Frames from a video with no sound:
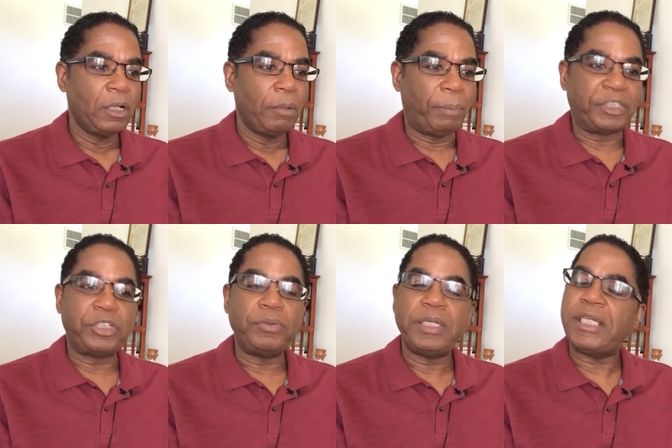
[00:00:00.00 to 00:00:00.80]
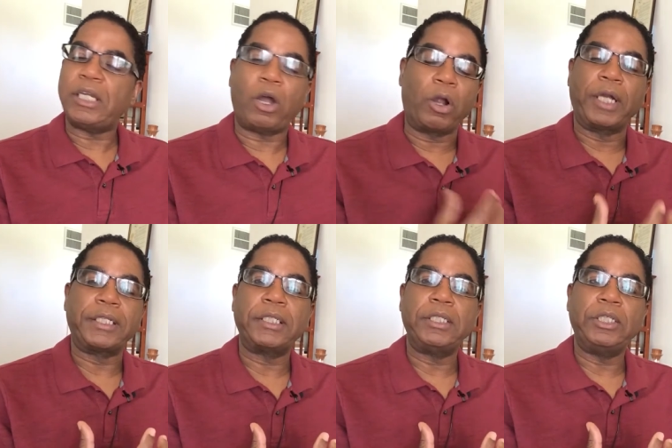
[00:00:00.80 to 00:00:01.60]
But you need
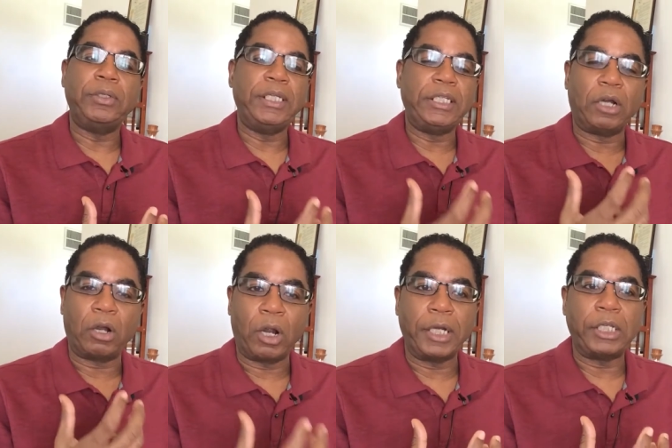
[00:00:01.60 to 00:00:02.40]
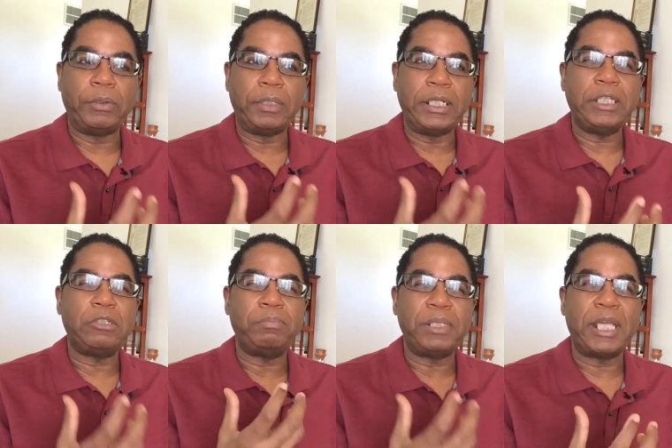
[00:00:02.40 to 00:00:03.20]
heart. You need heart. You need
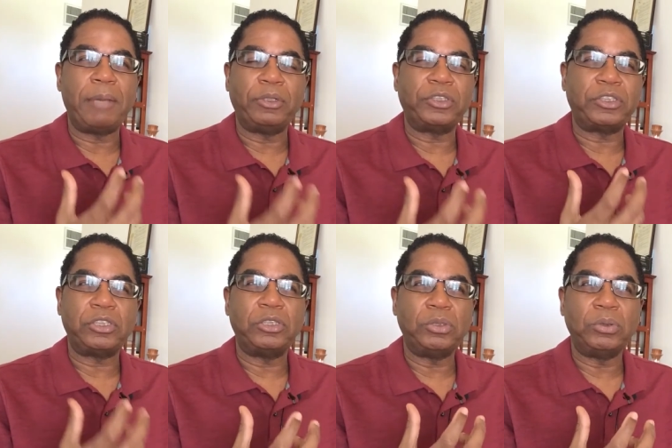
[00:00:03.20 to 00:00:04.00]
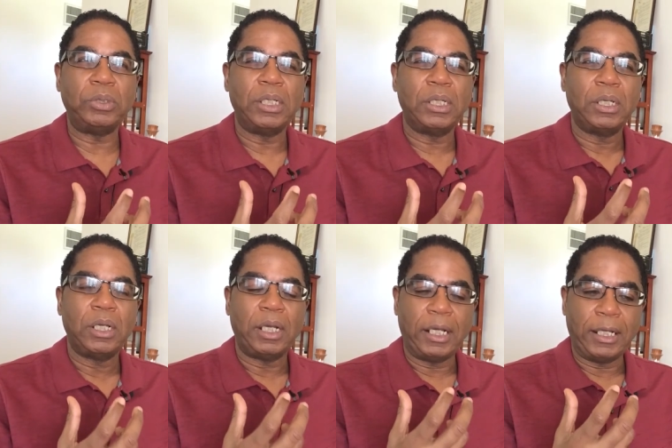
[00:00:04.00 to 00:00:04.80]
to be able to
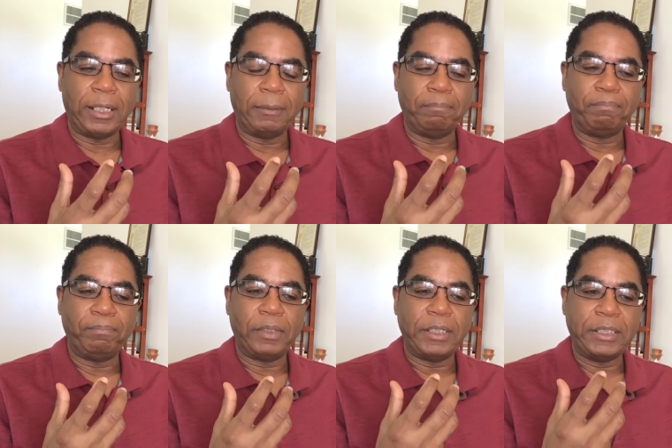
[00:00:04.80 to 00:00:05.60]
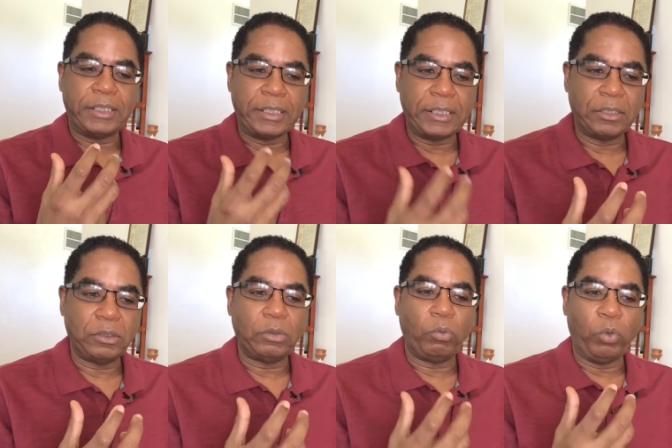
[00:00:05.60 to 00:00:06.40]
um,
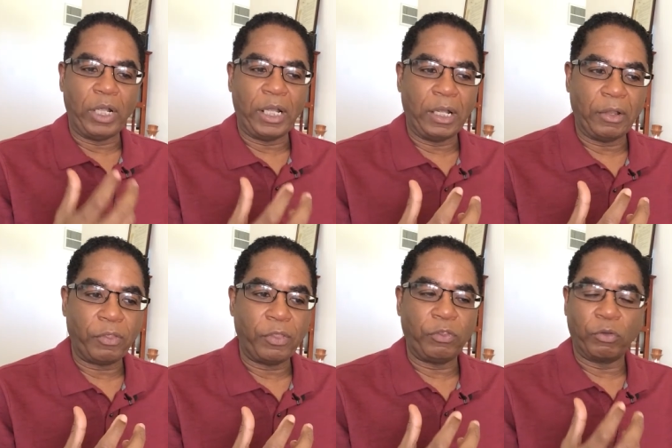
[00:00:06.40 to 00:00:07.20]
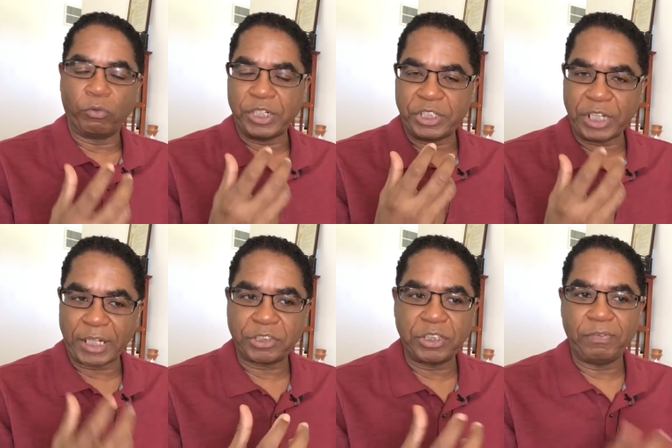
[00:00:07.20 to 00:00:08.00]
deal with the
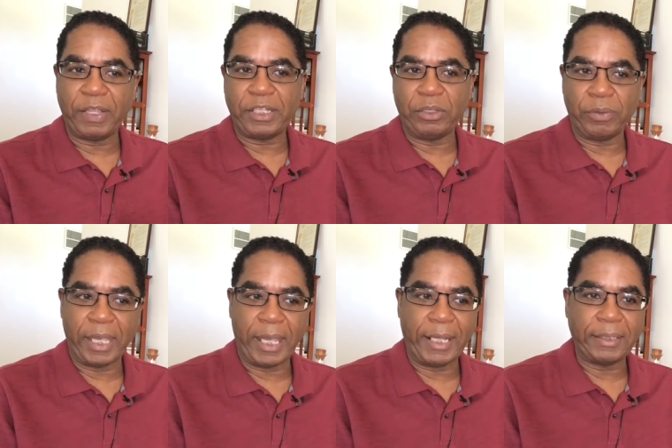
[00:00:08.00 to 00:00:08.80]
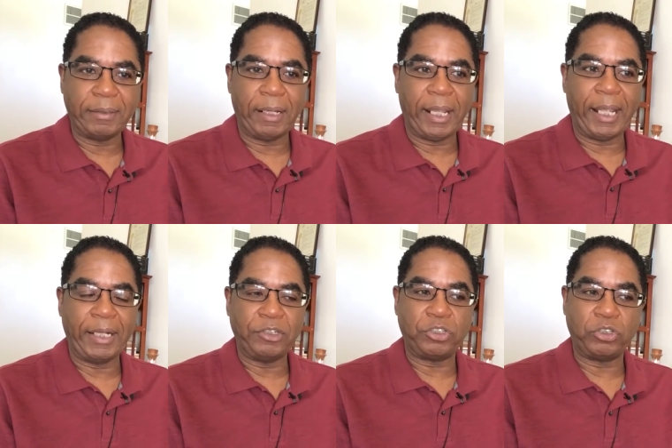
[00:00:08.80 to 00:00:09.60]
rejection that you get
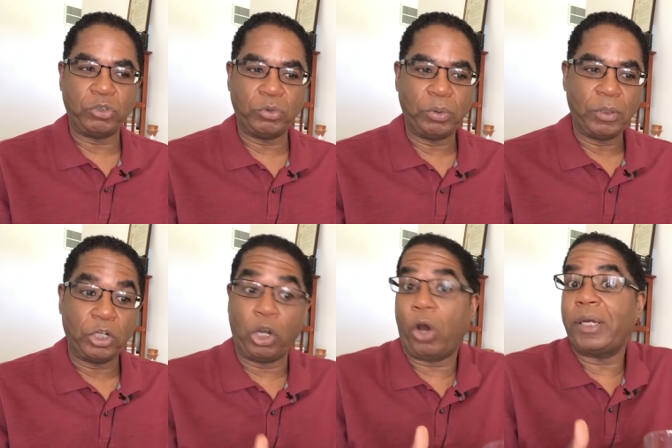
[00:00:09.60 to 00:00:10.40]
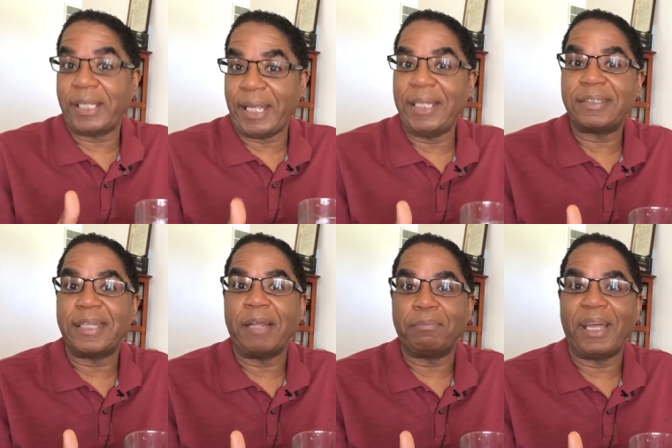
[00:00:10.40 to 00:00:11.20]
and to guard against
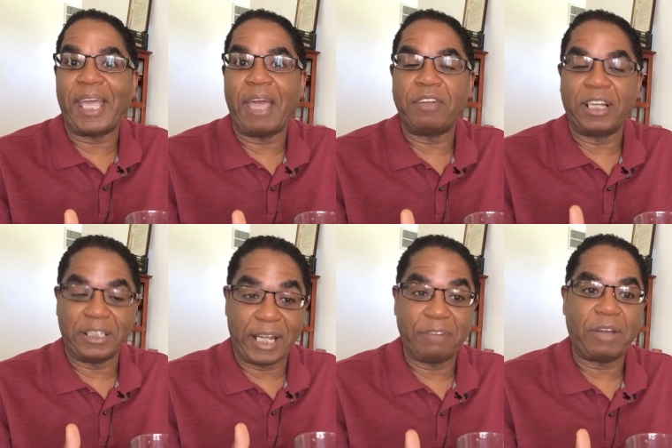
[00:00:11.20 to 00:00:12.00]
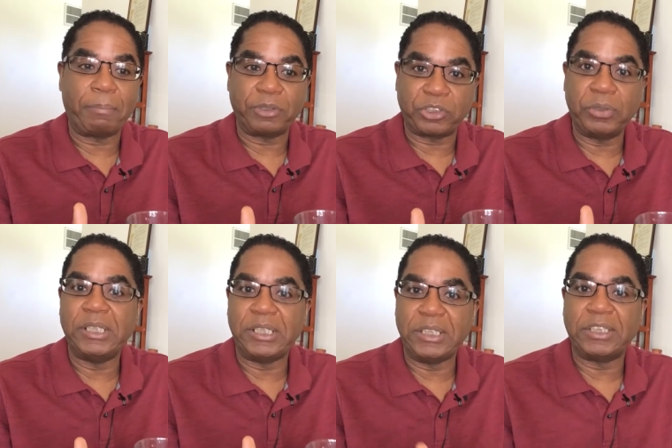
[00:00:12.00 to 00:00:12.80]
that by having a lot of
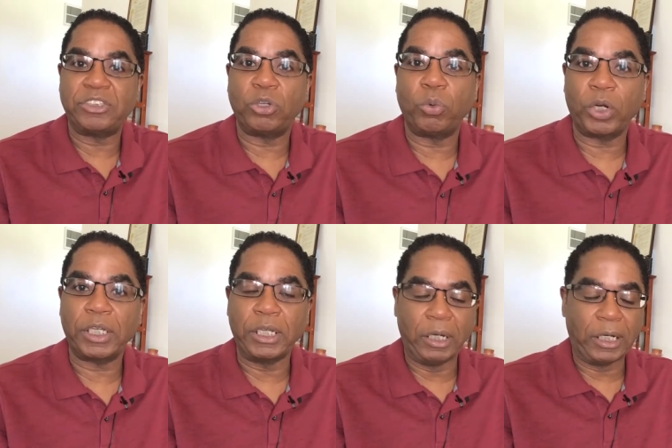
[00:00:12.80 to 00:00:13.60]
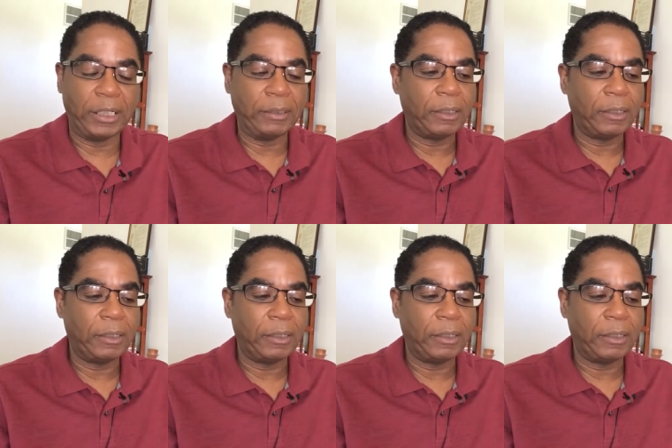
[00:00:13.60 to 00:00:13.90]
opportunities that you're working on.